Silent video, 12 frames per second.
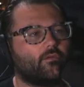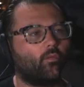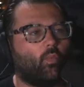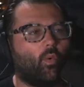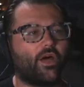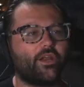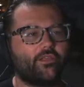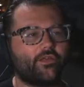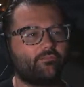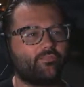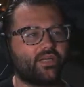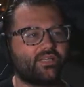one of
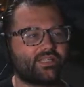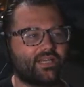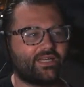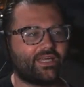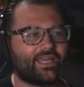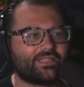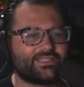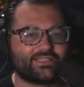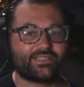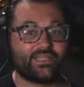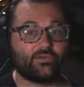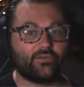them brings on a guest
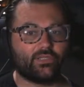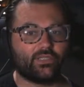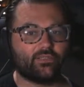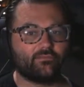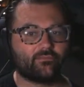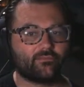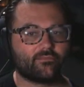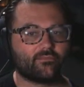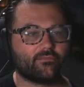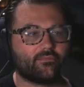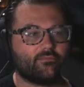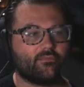secretly,
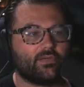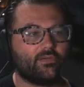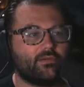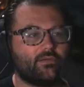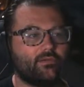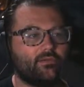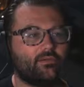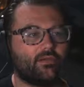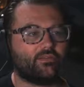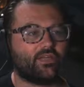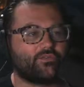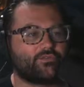
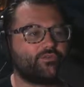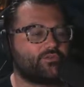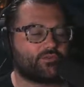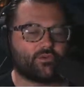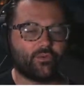and the other two don't know